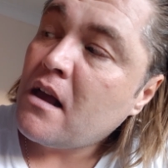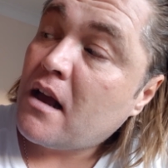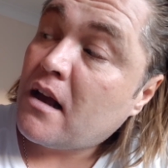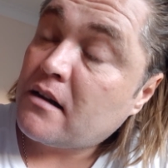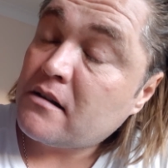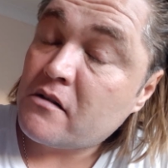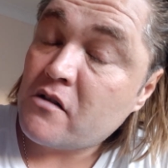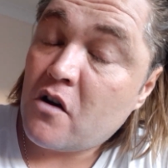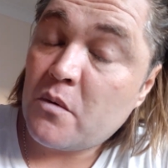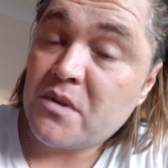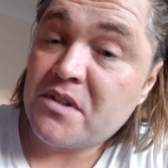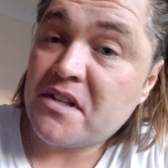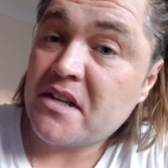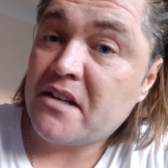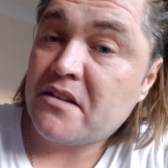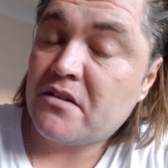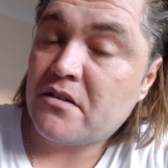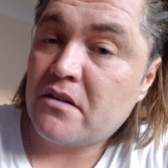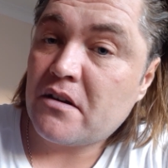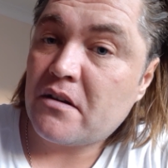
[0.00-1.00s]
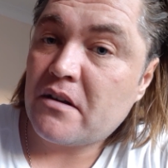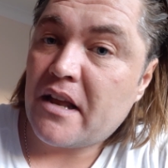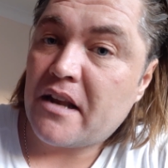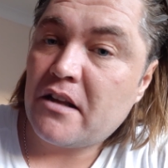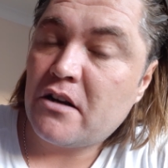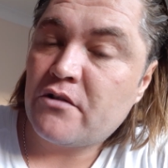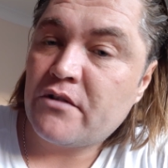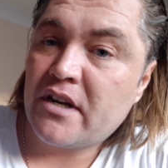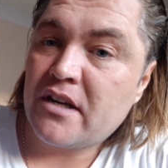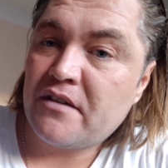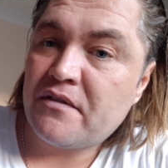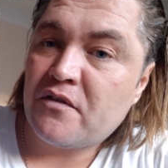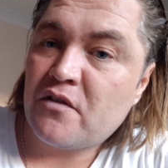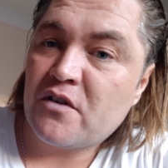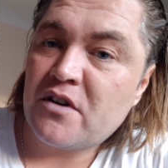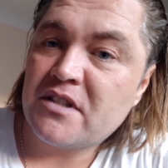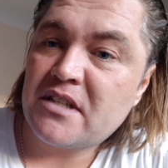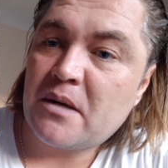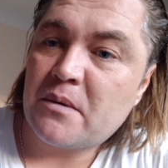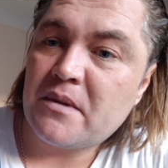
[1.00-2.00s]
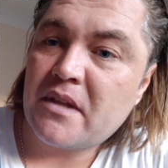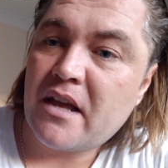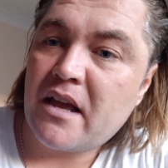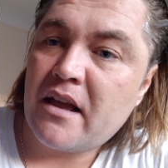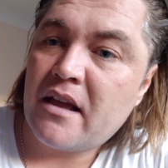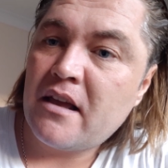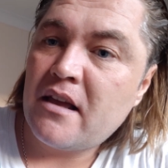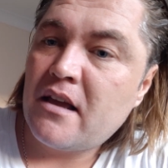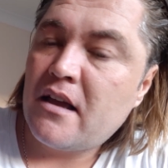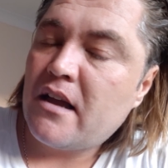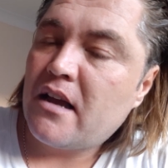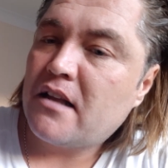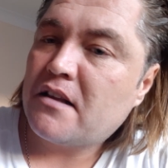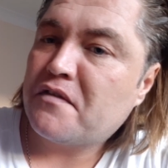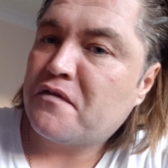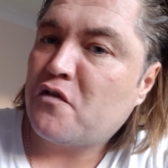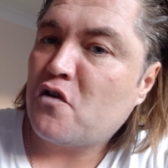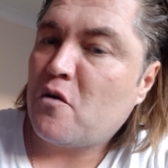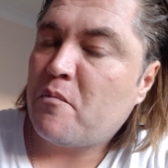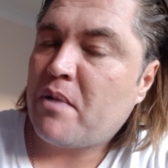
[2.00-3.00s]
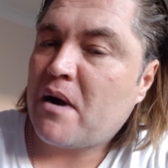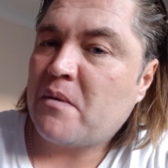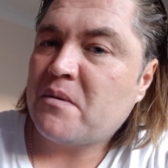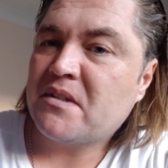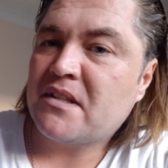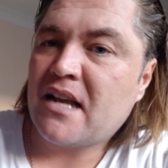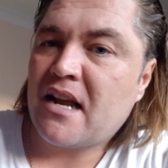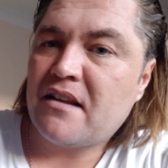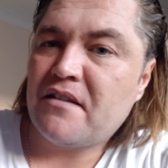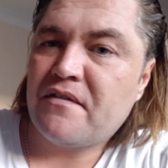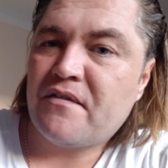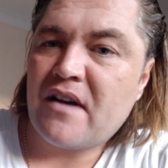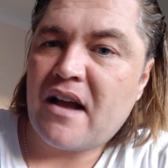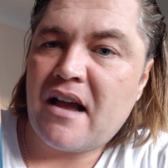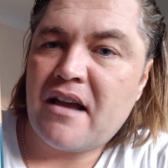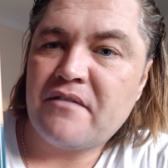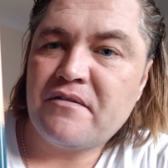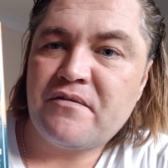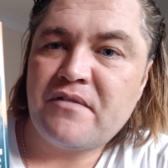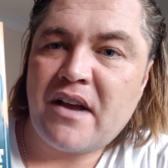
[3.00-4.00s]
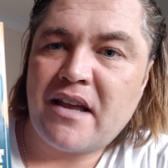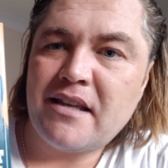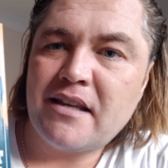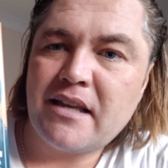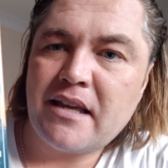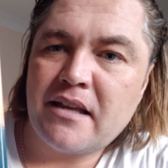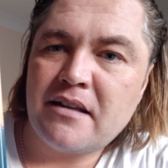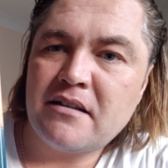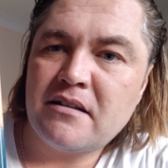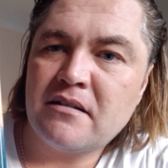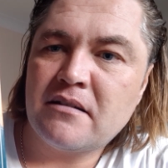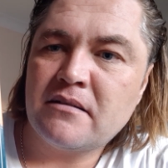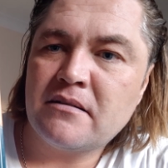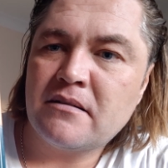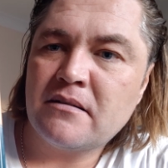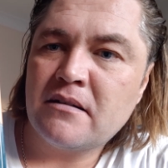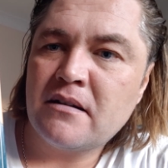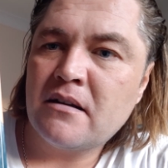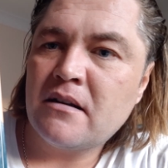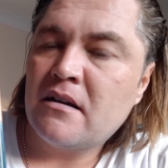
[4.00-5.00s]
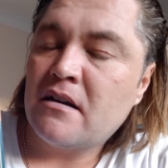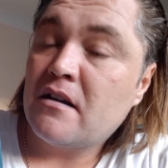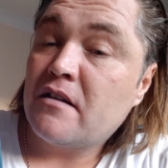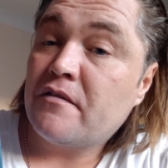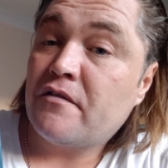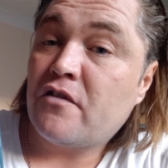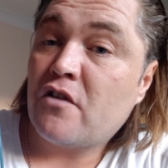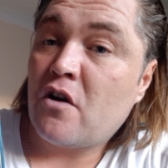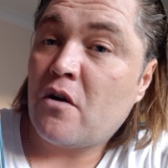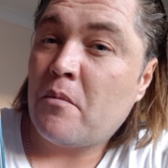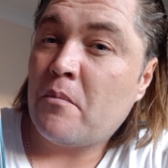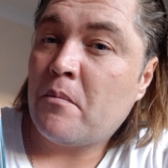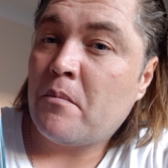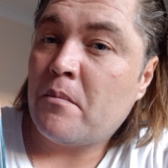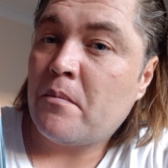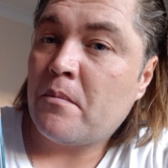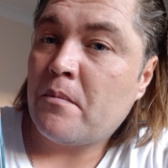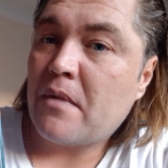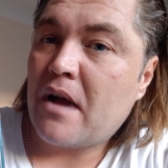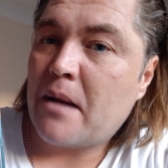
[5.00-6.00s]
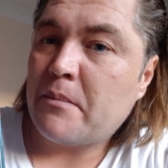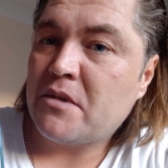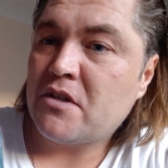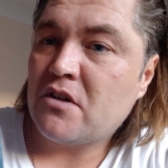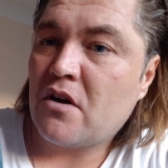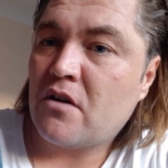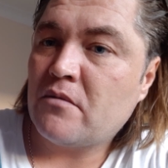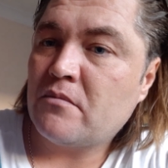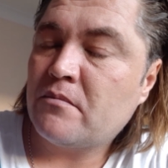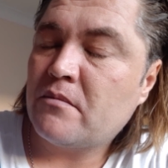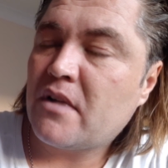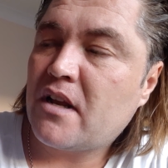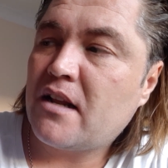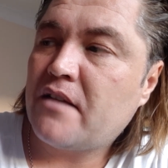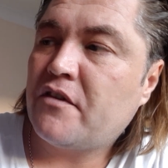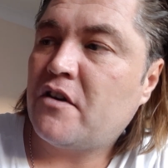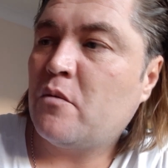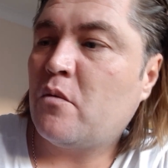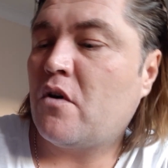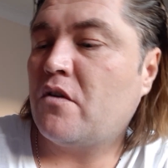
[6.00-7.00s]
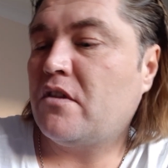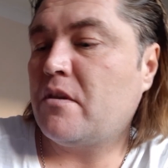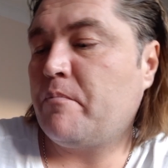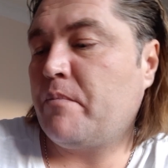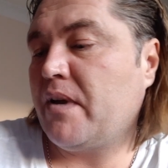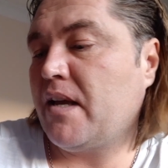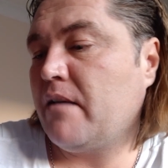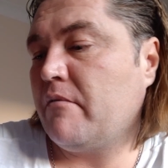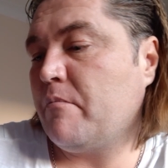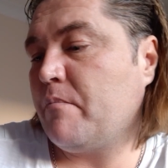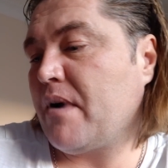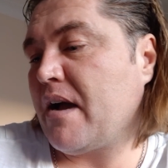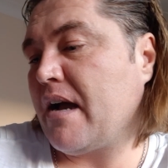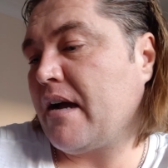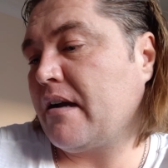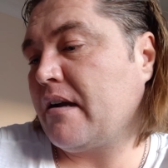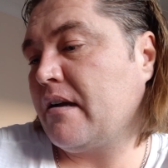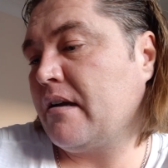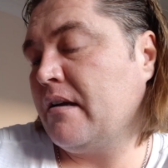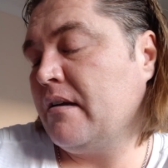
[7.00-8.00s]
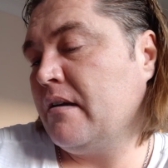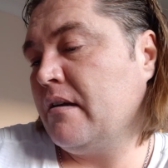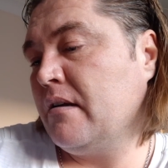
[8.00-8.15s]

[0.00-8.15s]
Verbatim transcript: as I always say to the any greedy fuckers out there, it's £4.95 via Kindle from Amazon. And if you want the paperback,